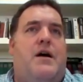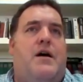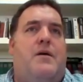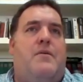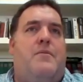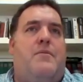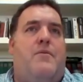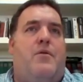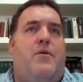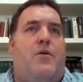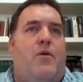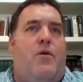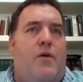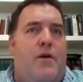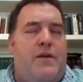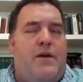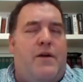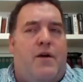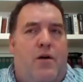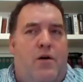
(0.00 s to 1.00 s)

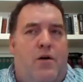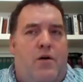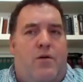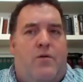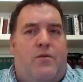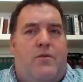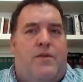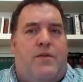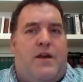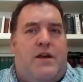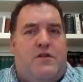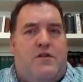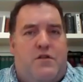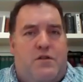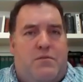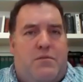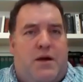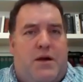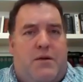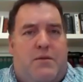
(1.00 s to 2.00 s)
on their own. They
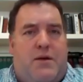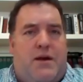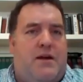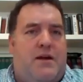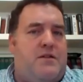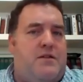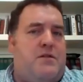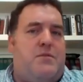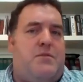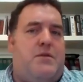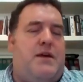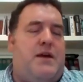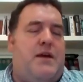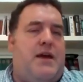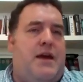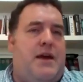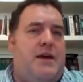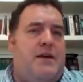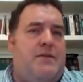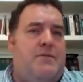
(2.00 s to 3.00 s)
should be able to answer, but they
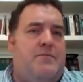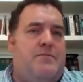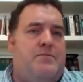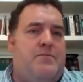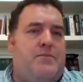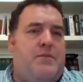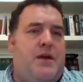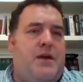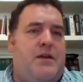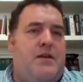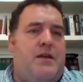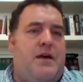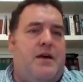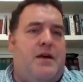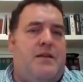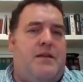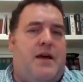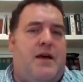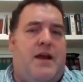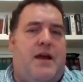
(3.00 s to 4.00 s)
can't, and
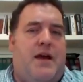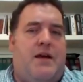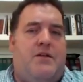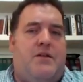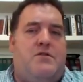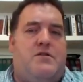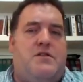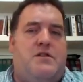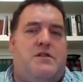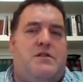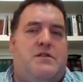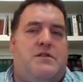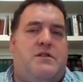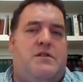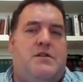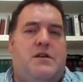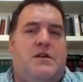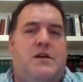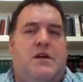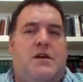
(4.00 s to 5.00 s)
that angers
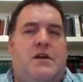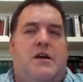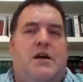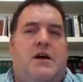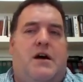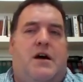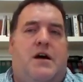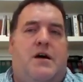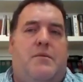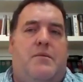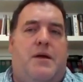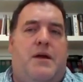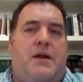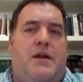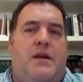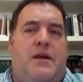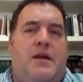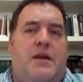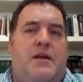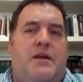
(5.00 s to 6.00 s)
Jesus.
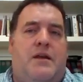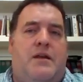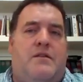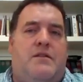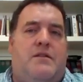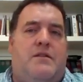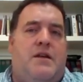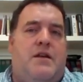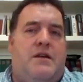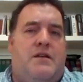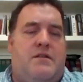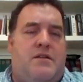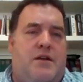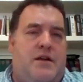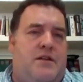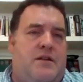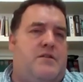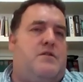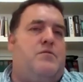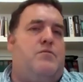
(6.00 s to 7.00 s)
And
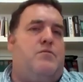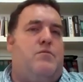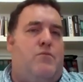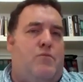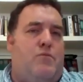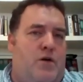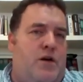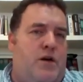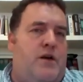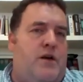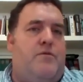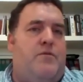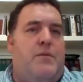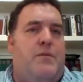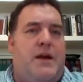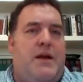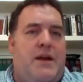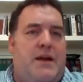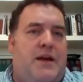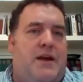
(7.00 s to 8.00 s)
it's one of
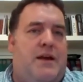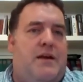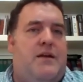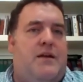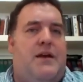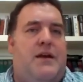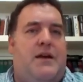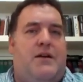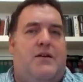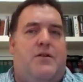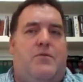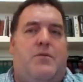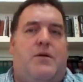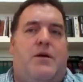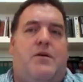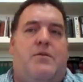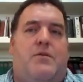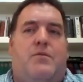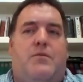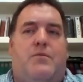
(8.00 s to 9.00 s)
many here
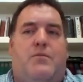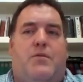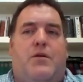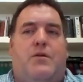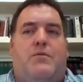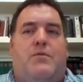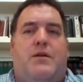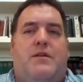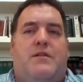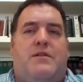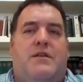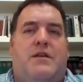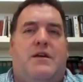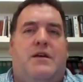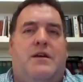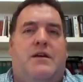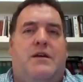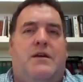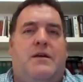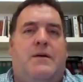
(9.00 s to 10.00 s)
where we
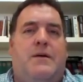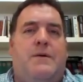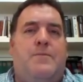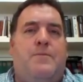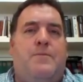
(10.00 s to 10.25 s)
see